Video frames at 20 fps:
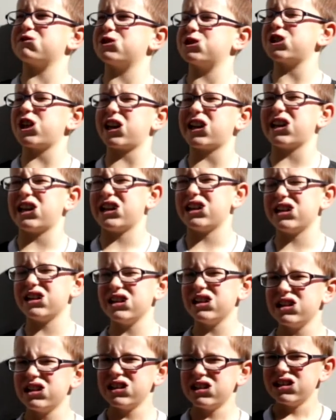chicken
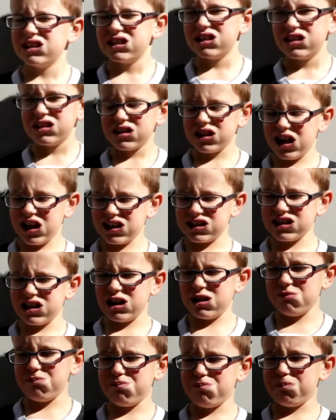legs
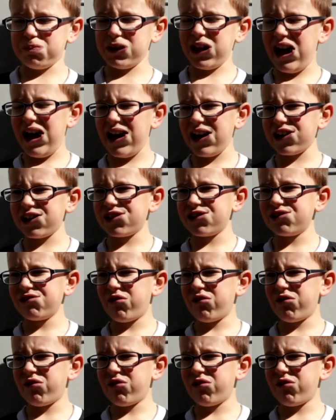are black.